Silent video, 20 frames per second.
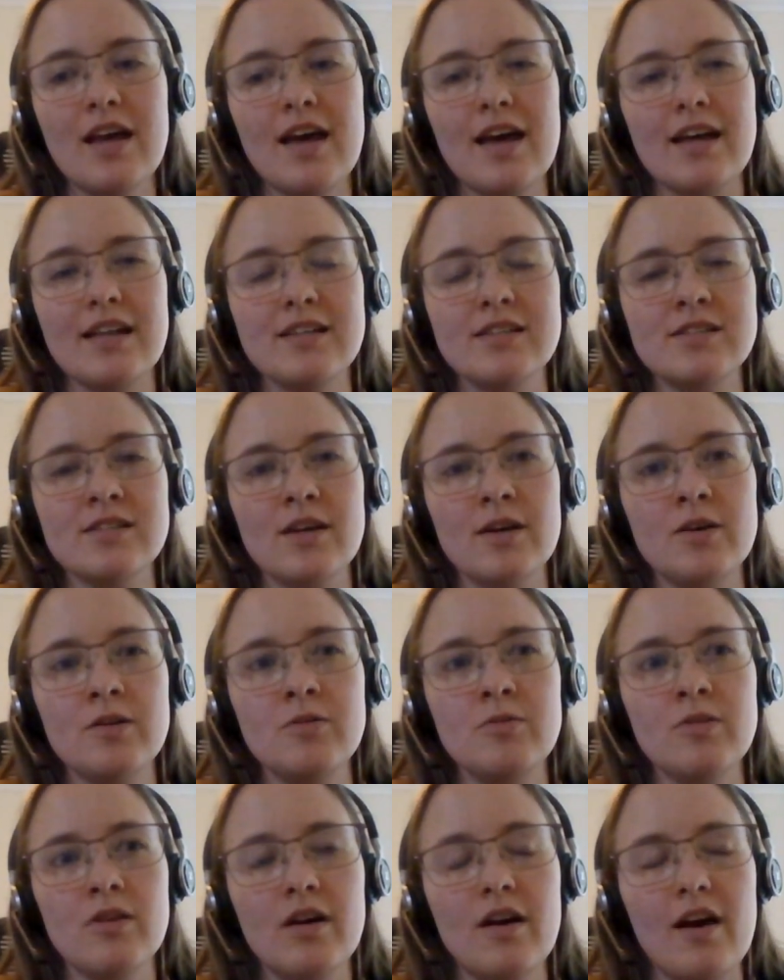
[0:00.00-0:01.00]
And
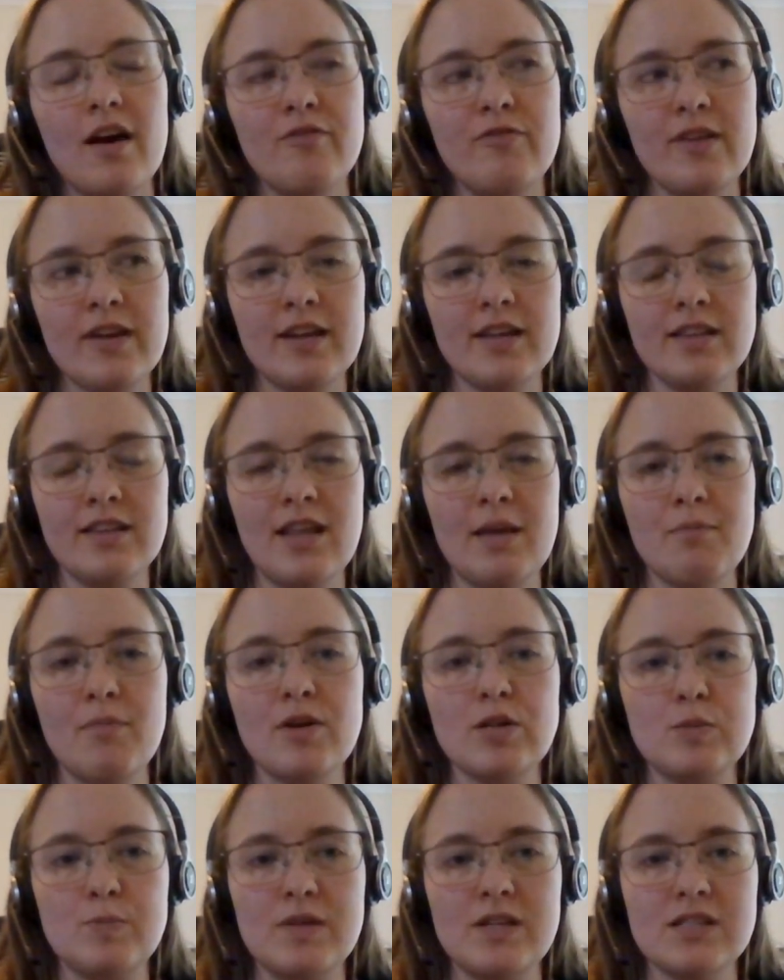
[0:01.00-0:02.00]
so I figured there
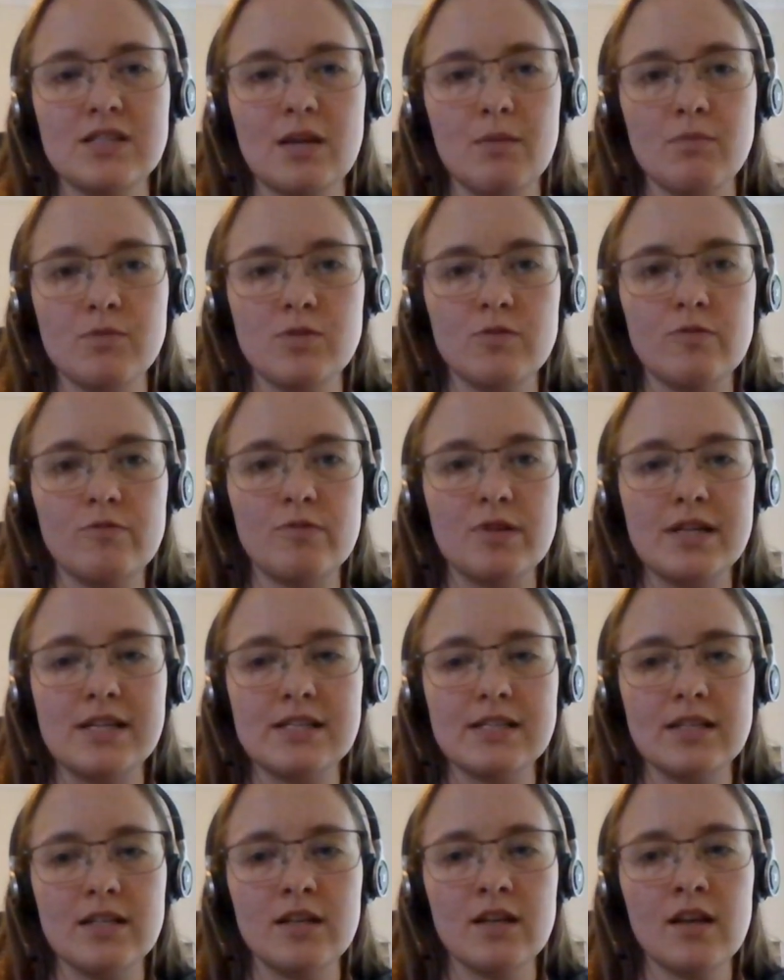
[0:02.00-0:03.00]
must be some sort of
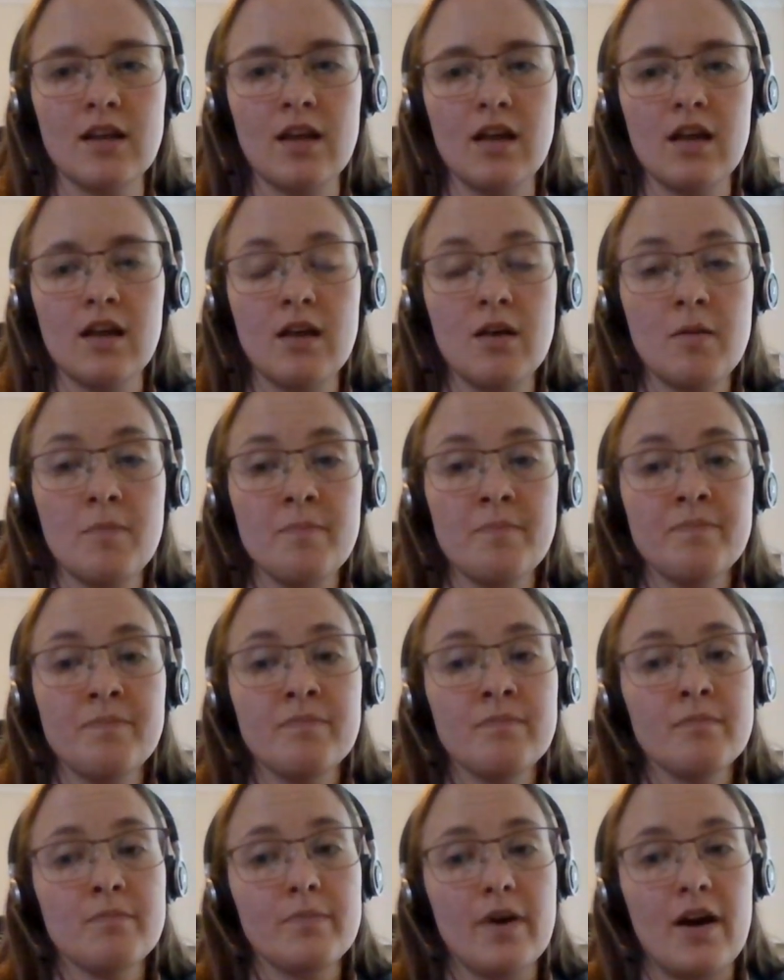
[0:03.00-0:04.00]
reason
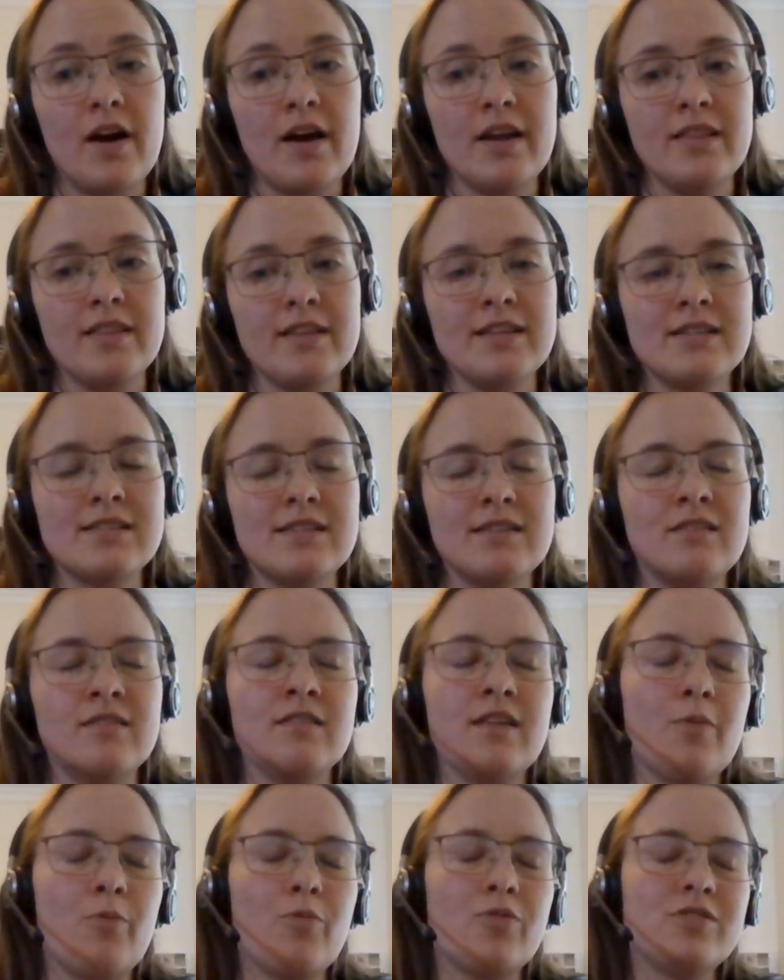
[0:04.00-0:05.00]
behind this. And
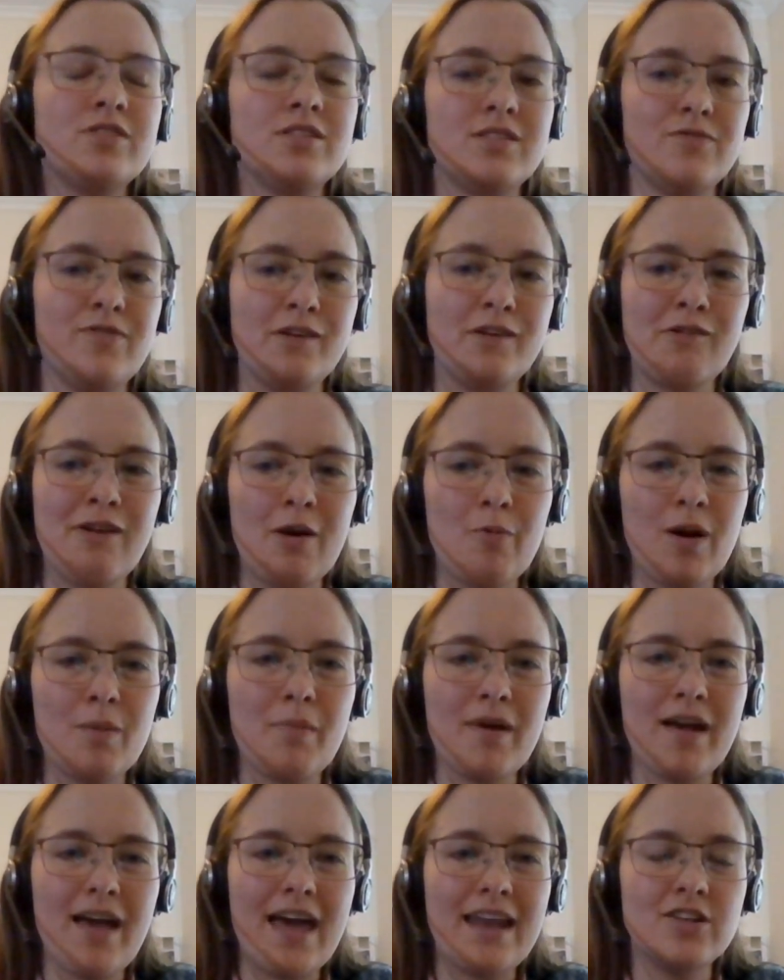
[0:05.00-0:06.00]
I wanted to figure out why
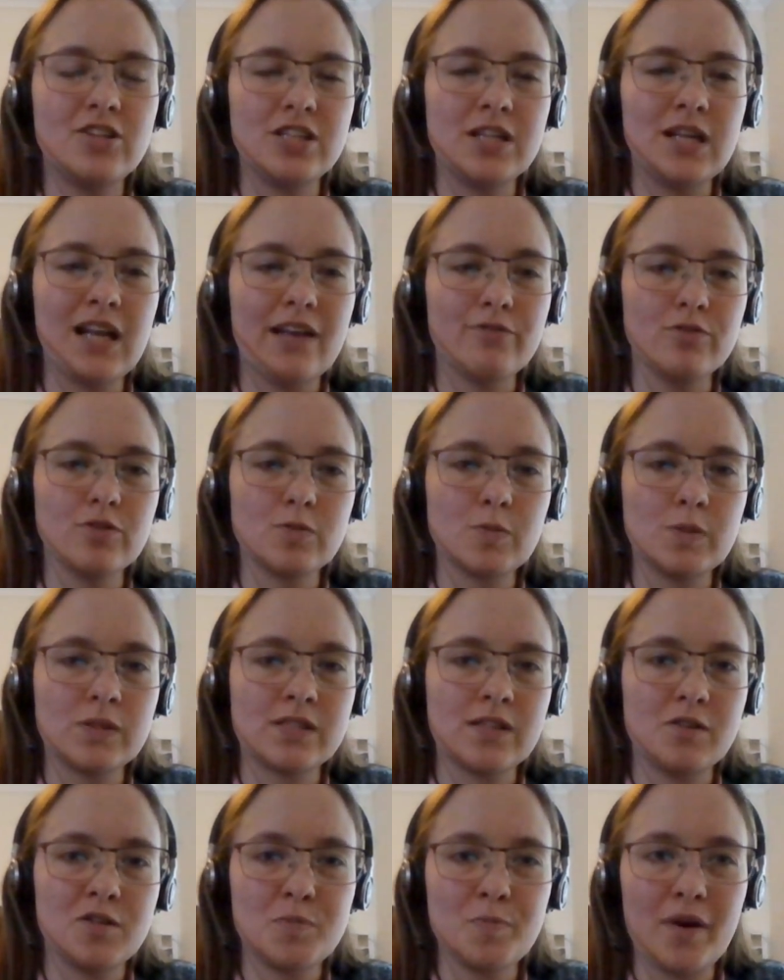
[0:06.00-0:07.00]
my energy levels were
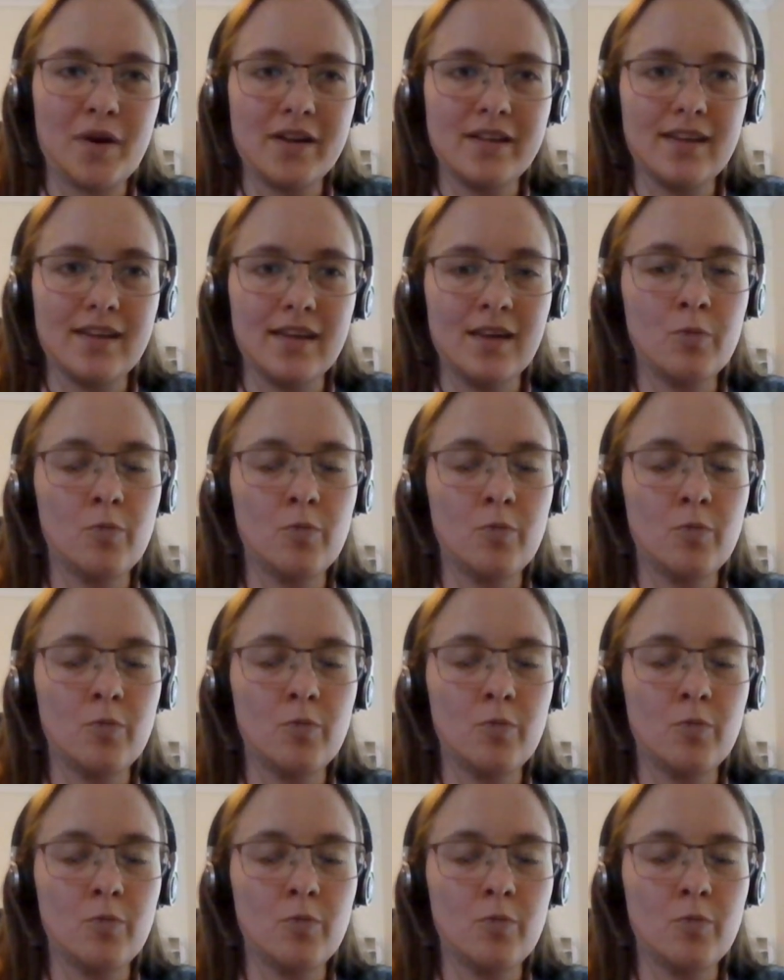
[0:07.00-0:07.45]
so spiky.